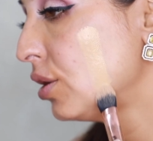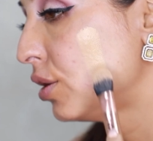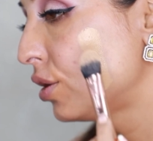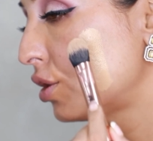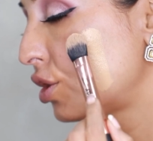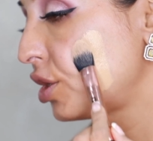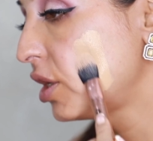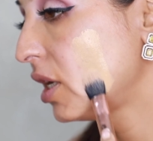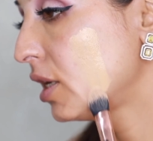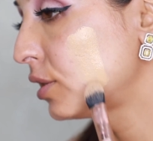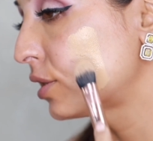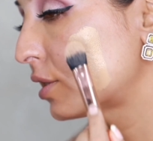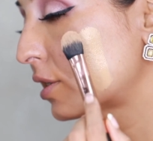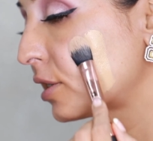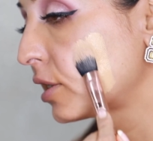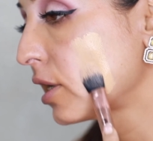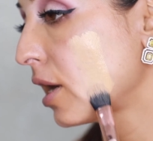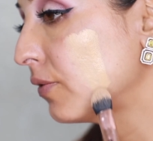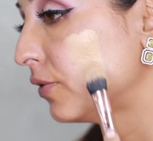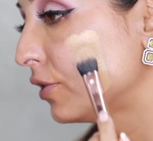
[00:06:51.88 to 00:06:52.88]
Shade
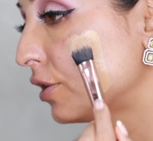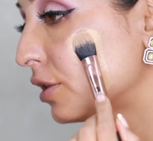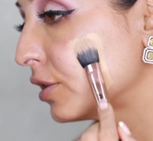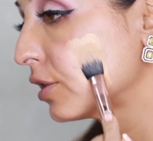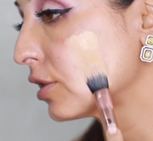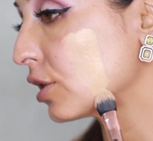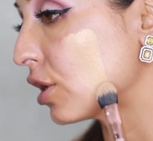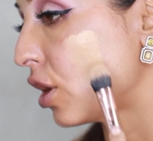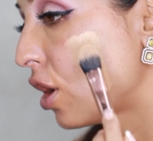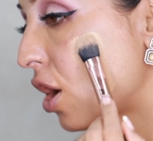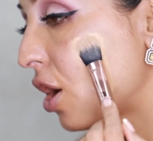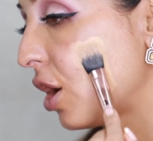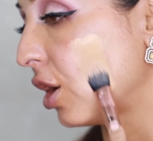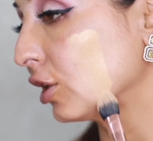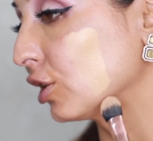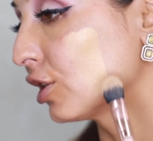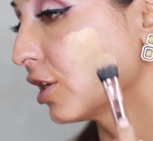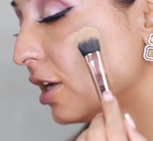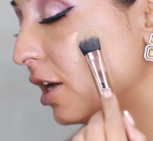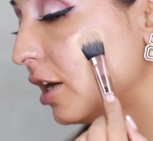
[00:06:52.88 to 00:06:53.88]
7 is
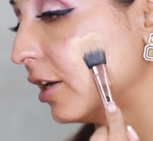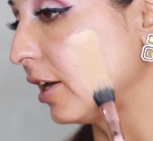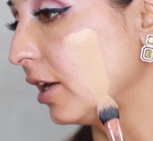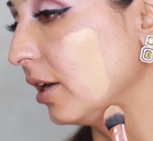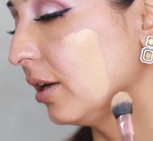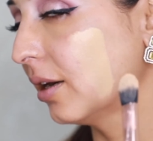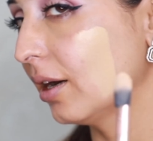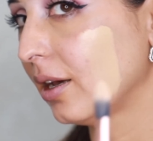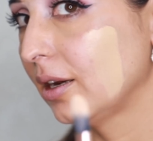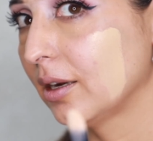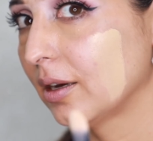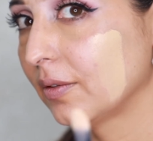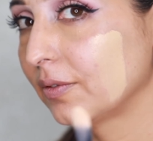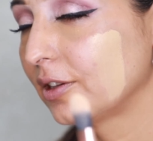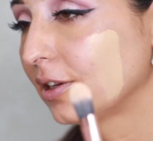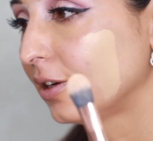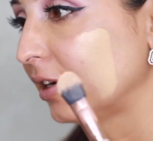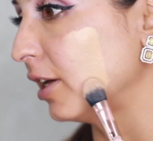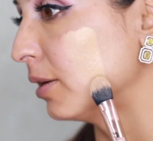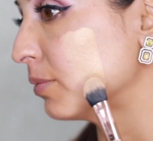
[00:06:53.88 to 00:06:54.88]
Hot Honey. I love
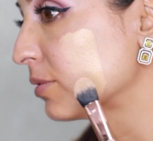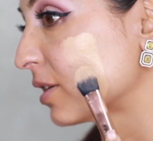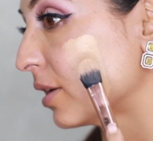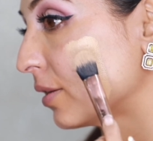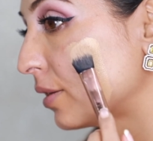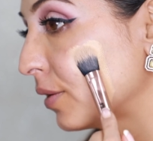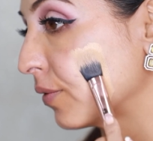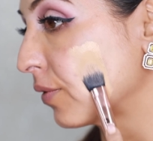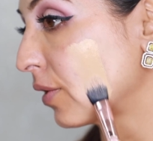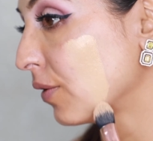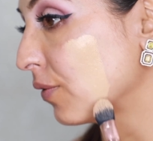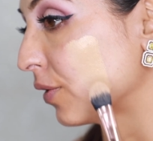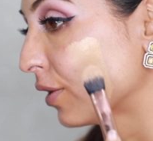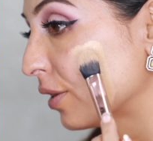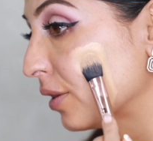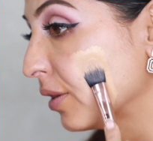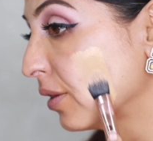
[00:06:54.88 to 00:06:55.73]
the names that they've given.